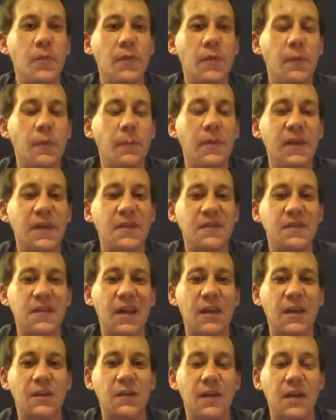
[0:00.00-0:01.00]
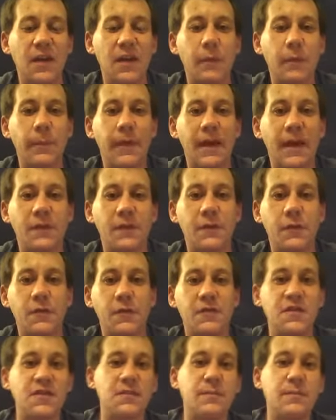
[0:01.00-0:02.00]
The biggest downside of
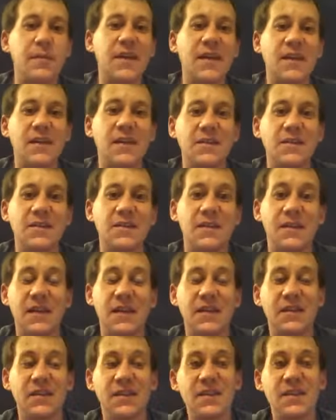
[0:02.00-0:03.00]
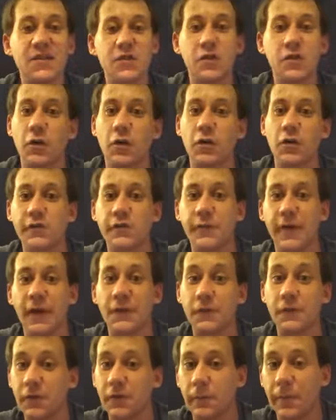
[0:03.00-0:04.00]
capacitors has been is that they discharge
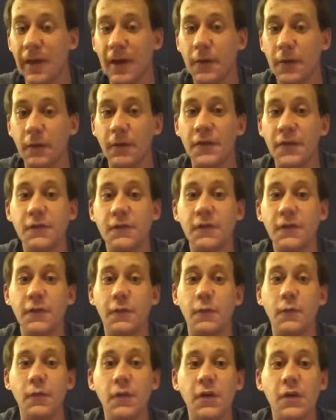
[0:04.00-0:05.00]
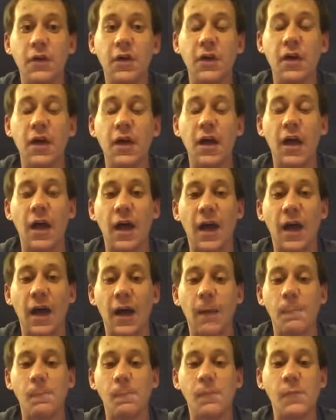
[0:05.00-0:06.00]
faster than batteries too.
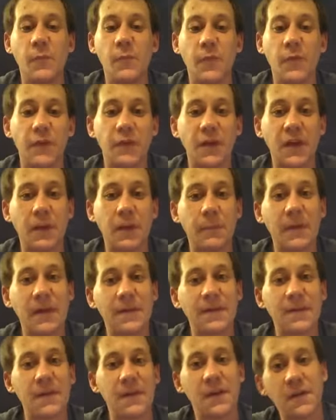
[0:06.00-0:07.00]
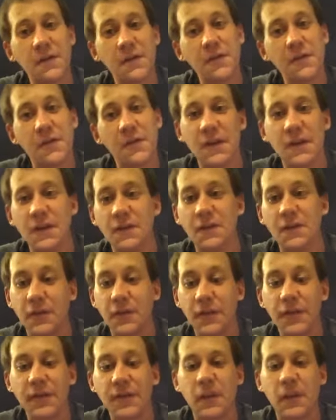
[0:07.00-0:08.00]
The thing about this is the
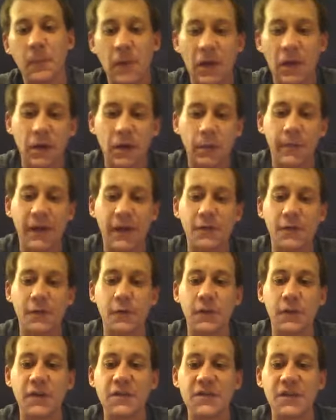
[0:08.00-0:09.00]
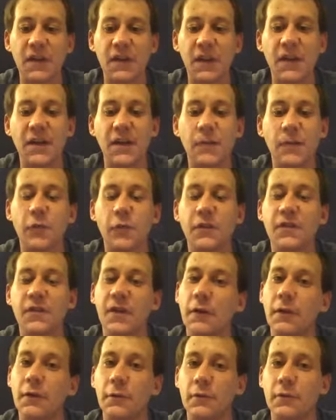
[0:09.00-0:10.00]
lithium-ion capacitor inside, it puts
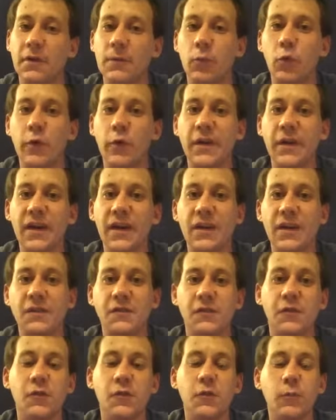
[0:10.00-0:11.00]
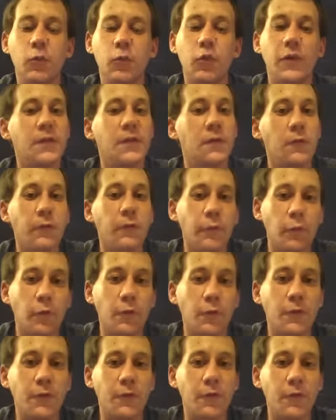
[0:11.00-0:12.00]
out 3.8 to 2.2
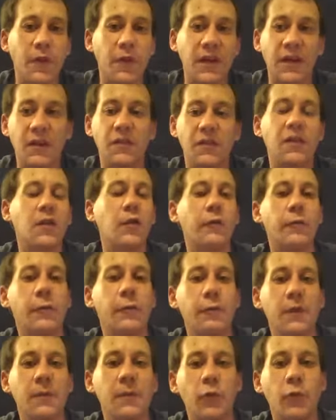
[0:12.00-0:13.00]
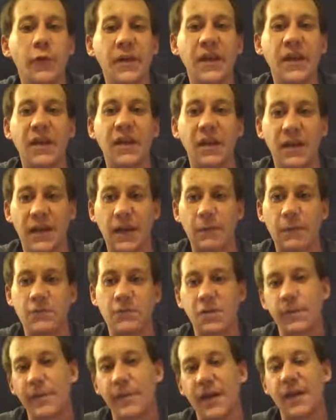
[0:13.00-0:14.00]
volts. Anything over 3.8 can damage
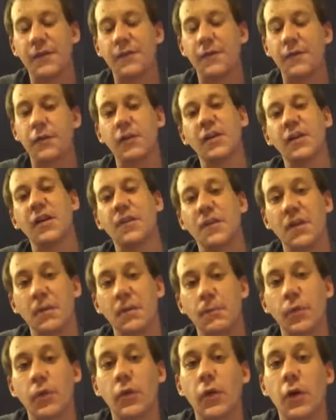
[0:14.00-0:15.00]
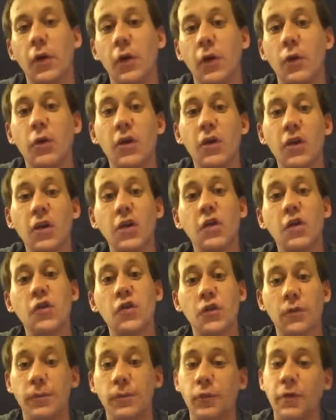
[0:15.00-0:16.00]
the capacitor, anything below
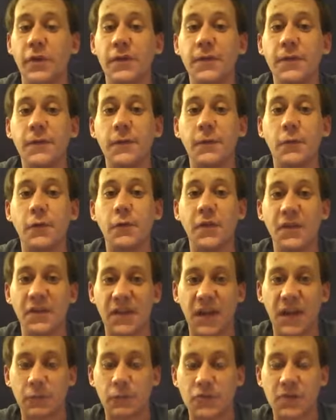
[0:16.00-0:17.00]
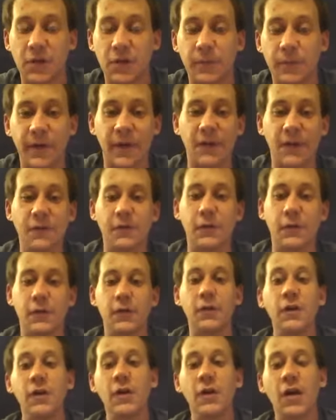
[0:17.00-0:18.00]
2.2 can damage the capacitor.
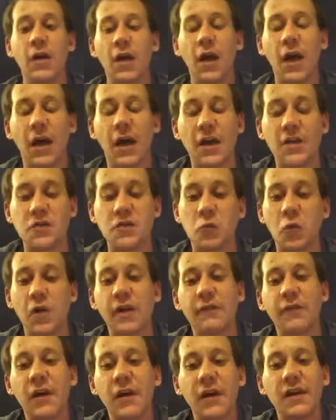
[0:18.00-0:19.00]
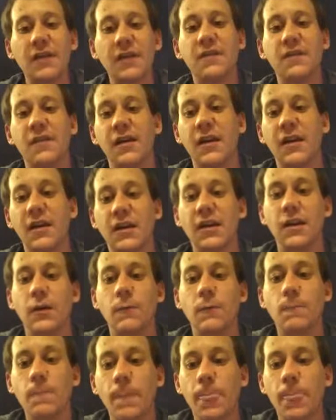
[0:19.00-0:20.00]
As what I've got inside
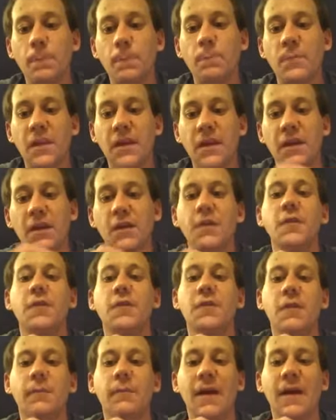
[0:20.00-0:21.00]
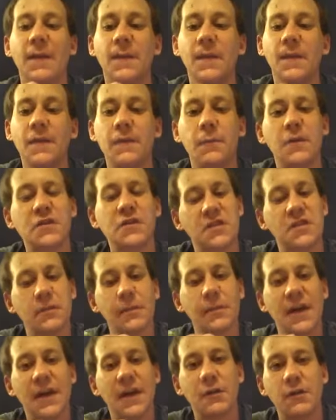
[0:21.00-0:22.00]
here is about this much of the
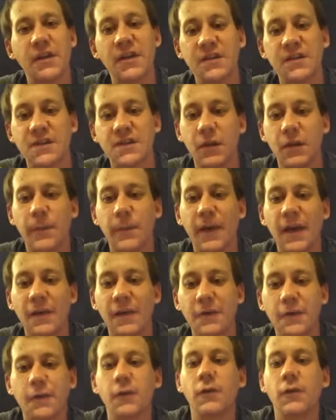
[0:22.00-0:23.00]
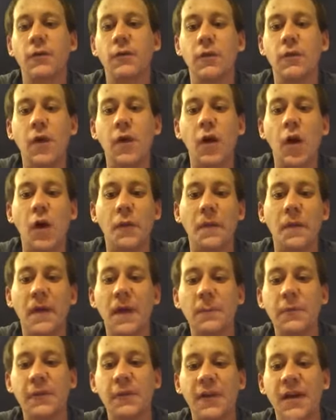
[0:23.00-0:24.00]
battery is the capacitor. On
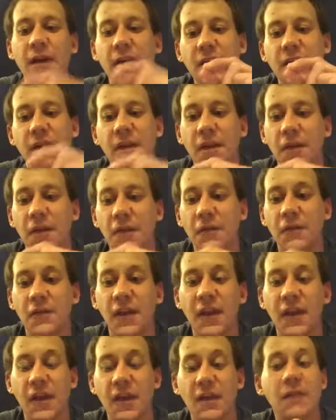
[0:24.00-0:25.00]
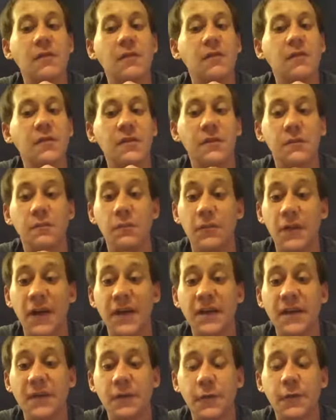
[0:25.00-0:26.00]
top of that is a
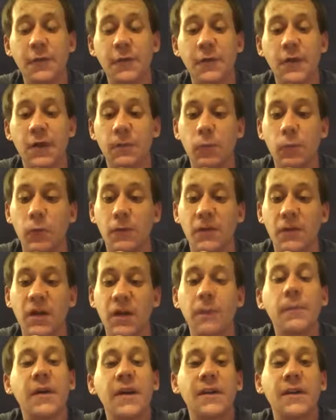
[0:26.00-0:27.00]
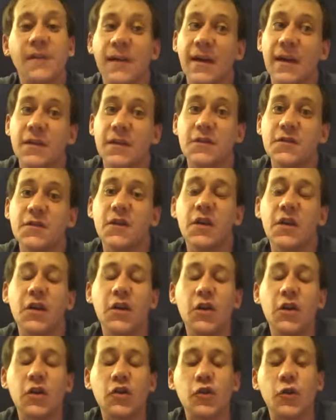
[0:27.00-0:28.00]
tiny little circuit board that I made that has
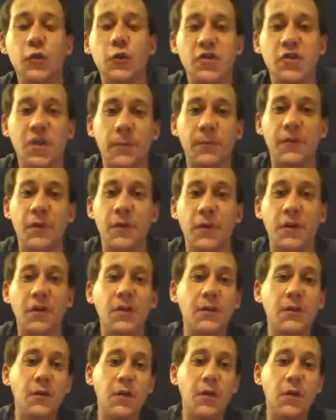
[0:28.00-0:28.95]
two chips on it.